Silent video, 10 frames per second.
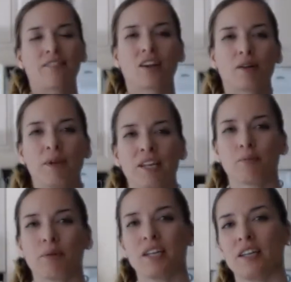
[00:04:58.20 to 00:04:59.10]
I have it on a
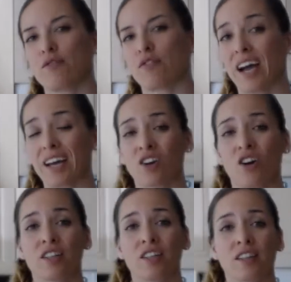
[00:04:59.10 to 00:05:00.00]
medium heat. If I had it
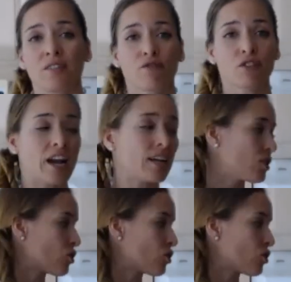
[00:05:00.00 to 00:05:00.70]
on the flat